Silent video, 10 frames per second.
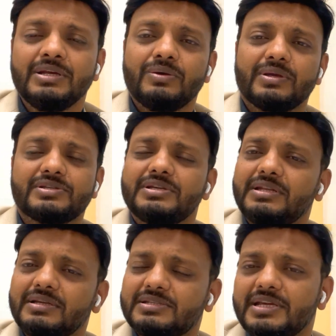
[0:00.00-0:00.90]
because
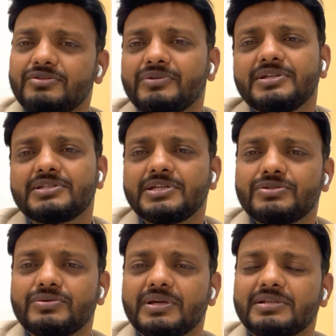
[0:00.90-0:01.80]
in a stage 1 and stage
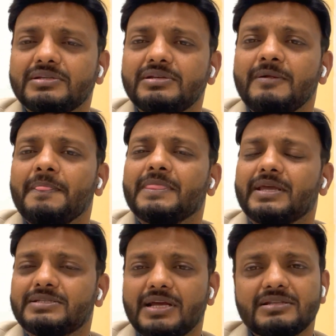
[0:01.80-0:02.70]
2 cancer
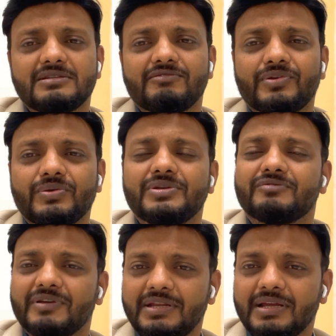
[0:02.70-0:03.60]
the chance of cure is
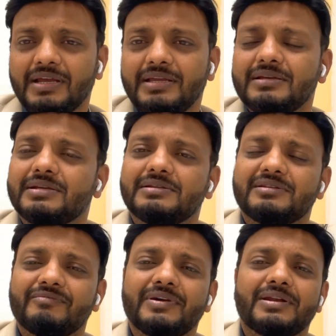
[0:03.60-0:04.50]
very high,
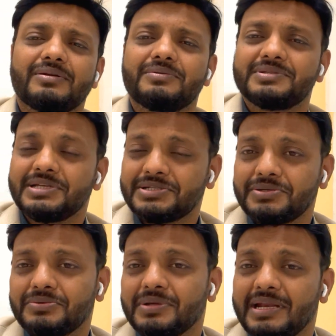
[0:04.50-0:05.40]
somewhere around
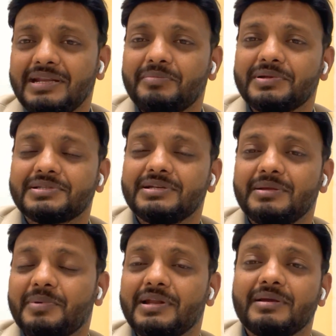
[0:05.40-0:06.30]
60 to 80%
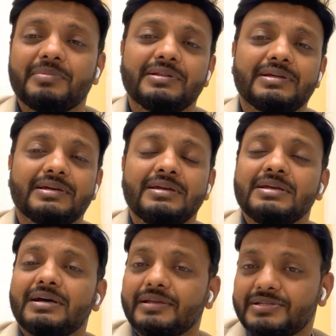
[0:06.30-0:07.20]
depending upon
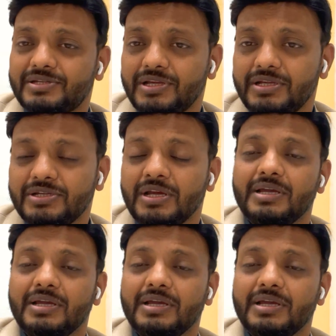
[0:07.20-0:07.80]
the stage.